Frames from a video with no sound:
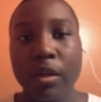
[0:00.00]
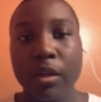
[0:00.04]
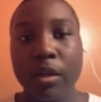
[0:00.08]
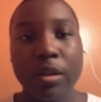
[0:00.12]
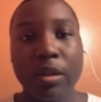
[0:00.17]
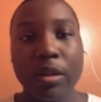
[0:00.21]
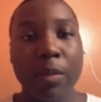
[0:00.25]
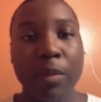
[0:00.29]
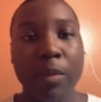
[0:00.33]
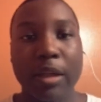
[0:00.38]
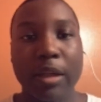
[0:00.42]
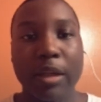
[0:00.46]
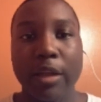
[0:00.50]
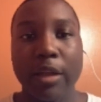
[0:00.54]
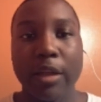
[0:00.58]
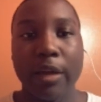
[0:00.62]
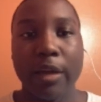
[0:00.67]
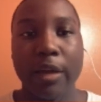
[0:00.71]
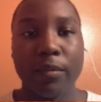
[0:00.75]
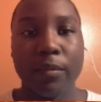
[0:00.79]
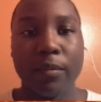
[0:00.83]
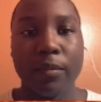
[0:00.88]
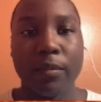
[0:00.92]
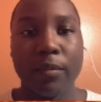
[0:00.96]
Simple as
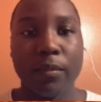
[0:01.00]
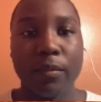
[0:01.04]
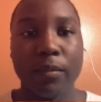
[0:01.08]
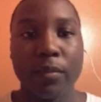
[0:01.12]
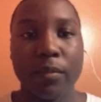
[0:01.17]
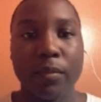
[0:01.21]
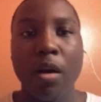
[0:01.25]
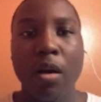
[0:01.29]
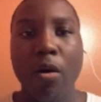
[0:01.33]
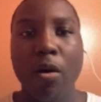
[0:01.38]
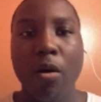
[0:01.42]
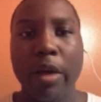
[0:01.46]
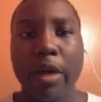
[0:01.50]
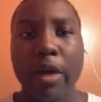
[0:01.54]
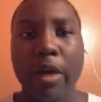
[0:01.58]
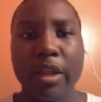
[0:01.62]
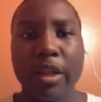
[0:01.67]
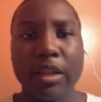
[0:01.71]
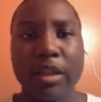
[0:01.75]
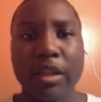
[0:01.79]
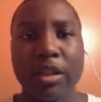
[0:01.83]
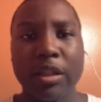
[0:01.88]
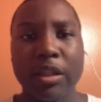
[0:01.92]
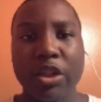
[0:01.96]
that. Oh yeah,
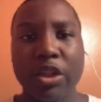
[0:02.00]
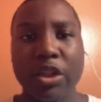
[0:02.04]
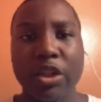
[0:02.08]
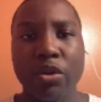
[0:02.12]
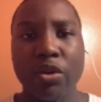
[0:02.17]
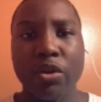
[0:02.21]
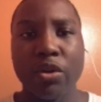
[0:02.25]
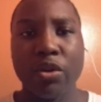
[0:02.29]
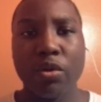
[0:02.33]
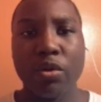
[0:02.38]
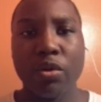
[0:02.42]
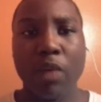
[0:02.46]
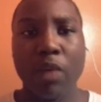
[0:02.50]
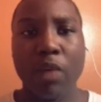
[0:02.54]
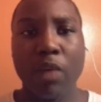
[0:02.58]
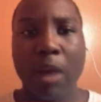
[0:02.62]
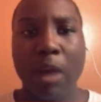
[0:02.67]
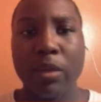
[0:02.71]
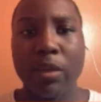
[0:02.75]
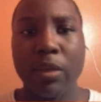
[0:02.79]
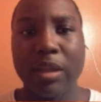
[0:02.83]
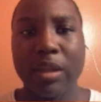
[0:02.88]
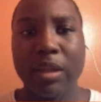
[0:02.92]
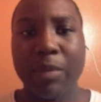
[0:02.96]
there's additional to what I
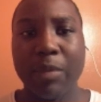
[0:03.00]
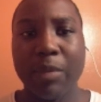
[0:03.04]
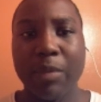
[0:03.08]
want to say.